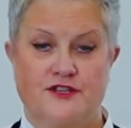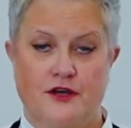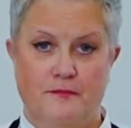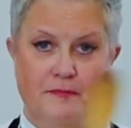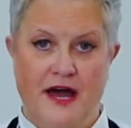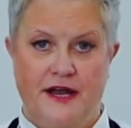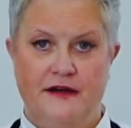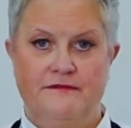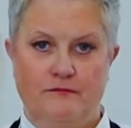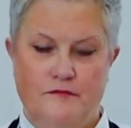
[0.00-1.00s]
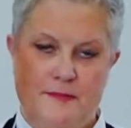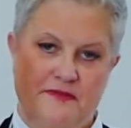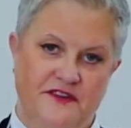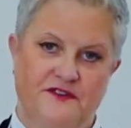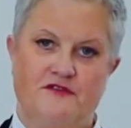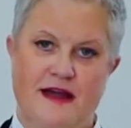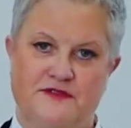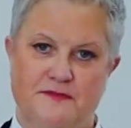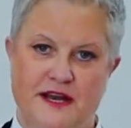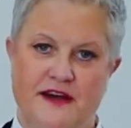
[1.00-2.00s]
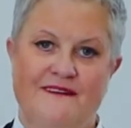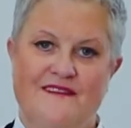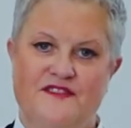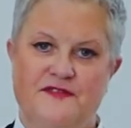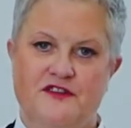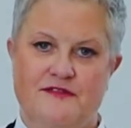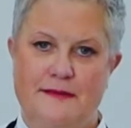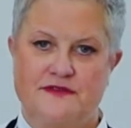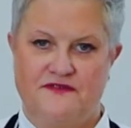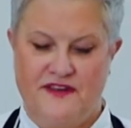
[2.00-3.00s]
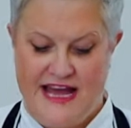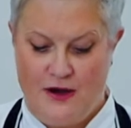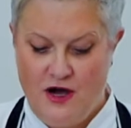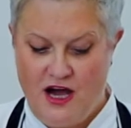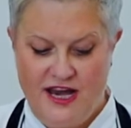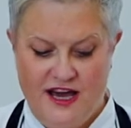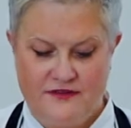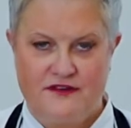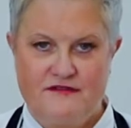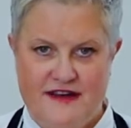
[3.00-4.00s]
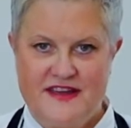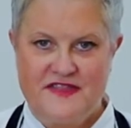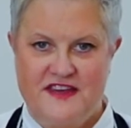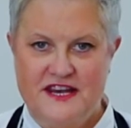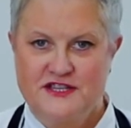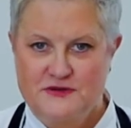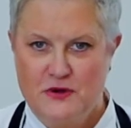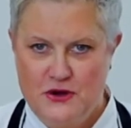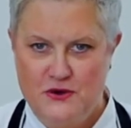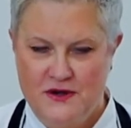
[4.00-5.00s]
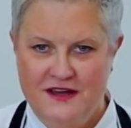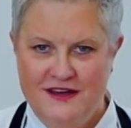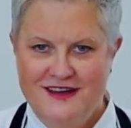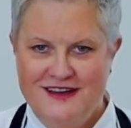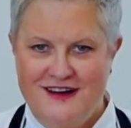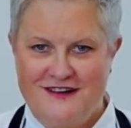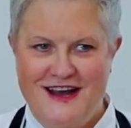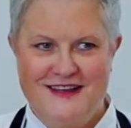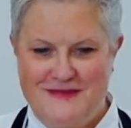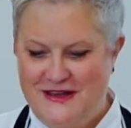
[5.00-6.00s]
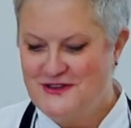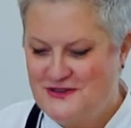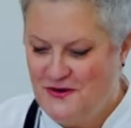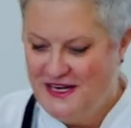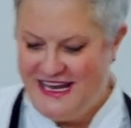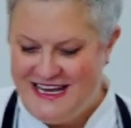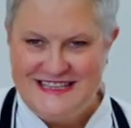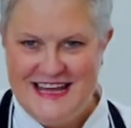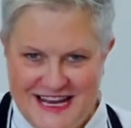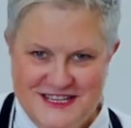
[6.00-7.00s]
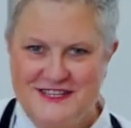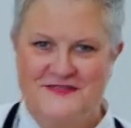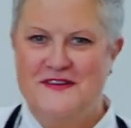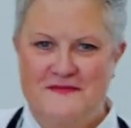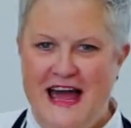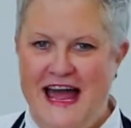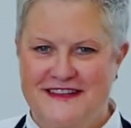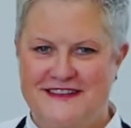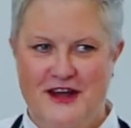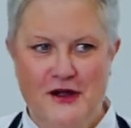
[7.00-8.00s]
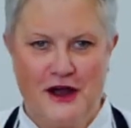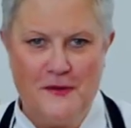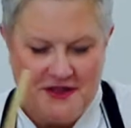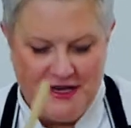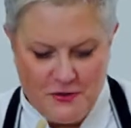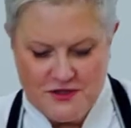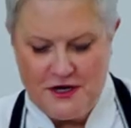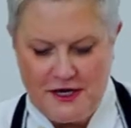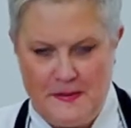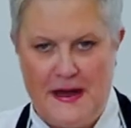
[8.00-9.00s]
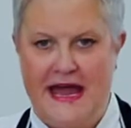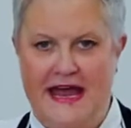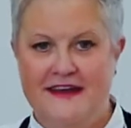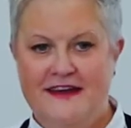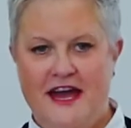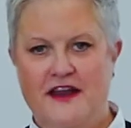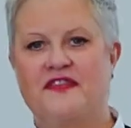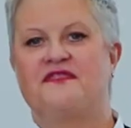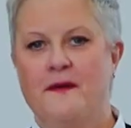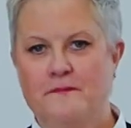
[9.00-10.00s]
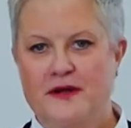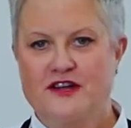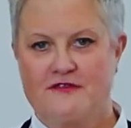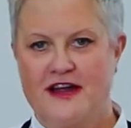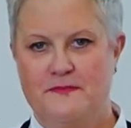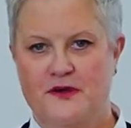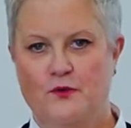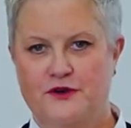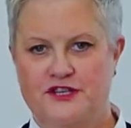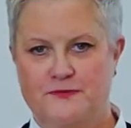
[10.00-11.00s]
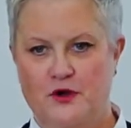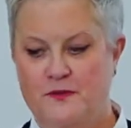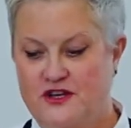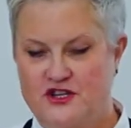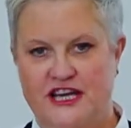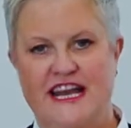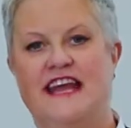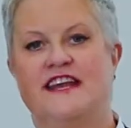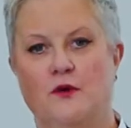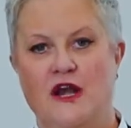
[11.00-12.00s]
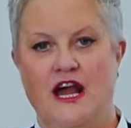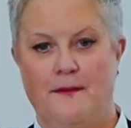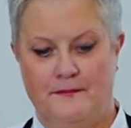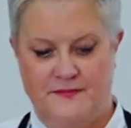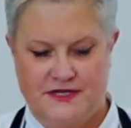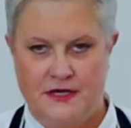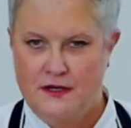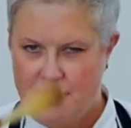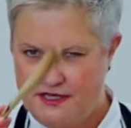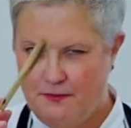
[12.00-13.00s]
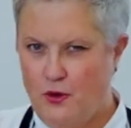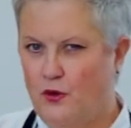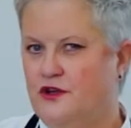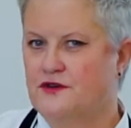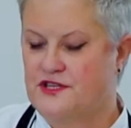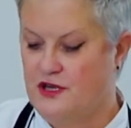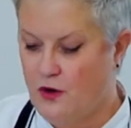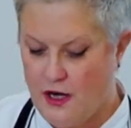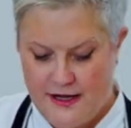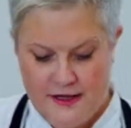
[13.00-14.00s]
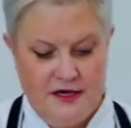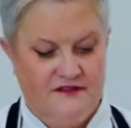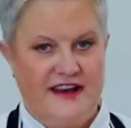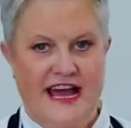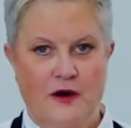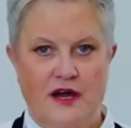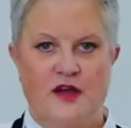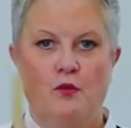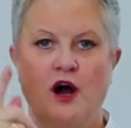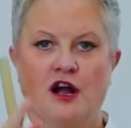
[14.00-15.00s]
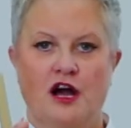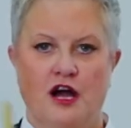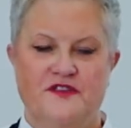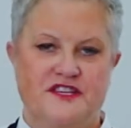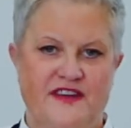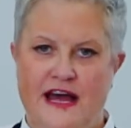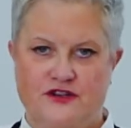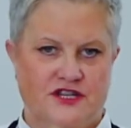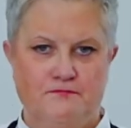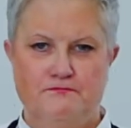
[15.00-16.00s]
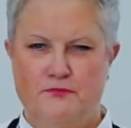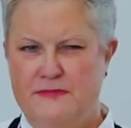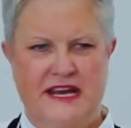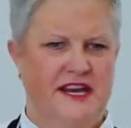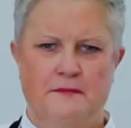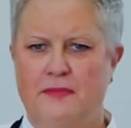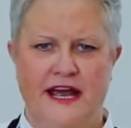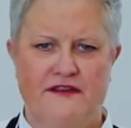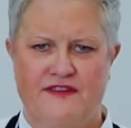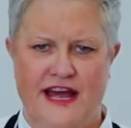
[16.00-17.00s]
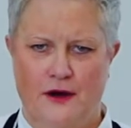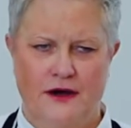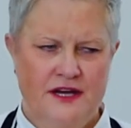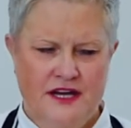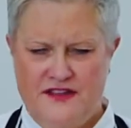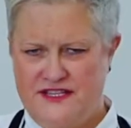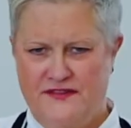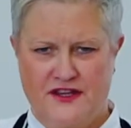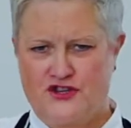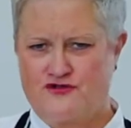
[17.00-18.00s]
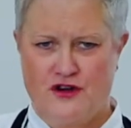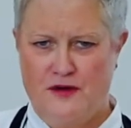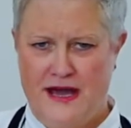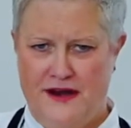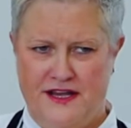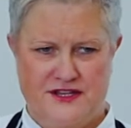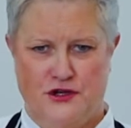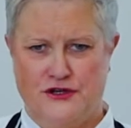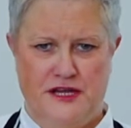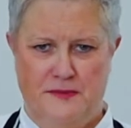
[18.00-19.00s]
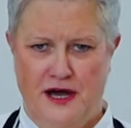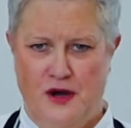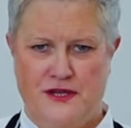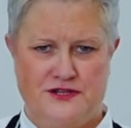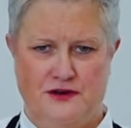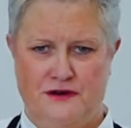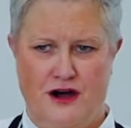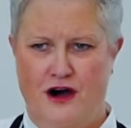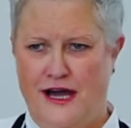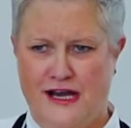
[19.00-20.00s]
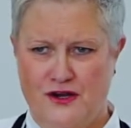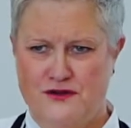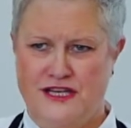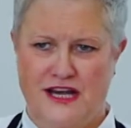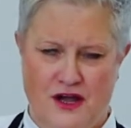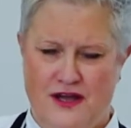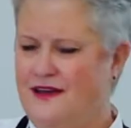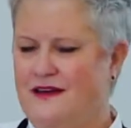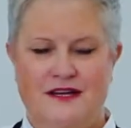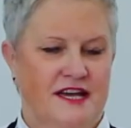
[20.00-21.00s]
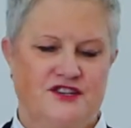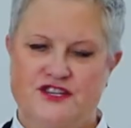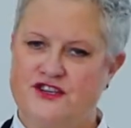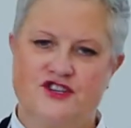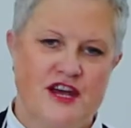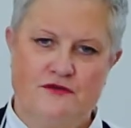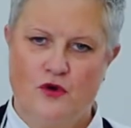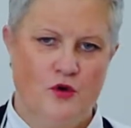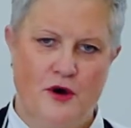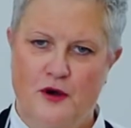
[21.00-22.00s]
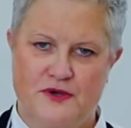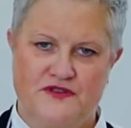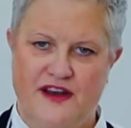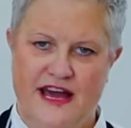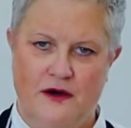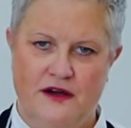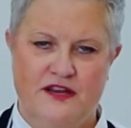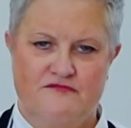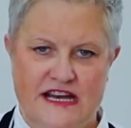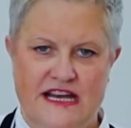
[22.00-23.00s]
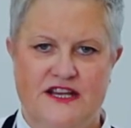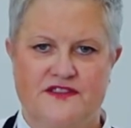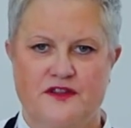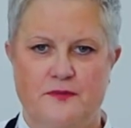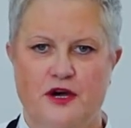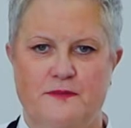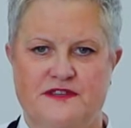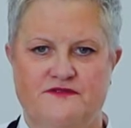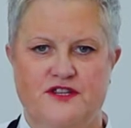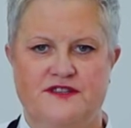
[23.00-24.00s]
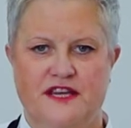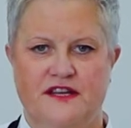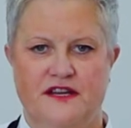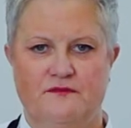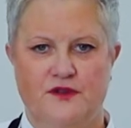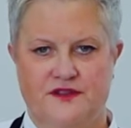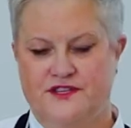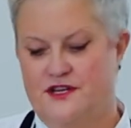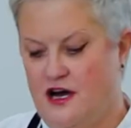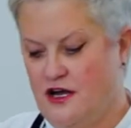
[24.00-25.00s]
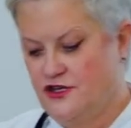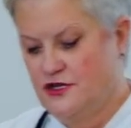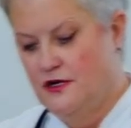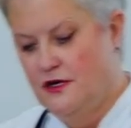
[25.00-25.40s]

So the butter, remember 50 grams of butter, 50 grams of flour. I love a very thin spoon, all right, because you want to get into the edges of your pan. So don't go with a little tiny pan and a thumping great big wooden spoon because you're going to end up with lumps. It's important, you'll see why. Flour in one go. This flour is just medium plain flour. There's nothing strong about it. It's not tipo, it's not high gluten, low. It's just general all-purpose flour. It really is for the purpose of just thickening with the starch.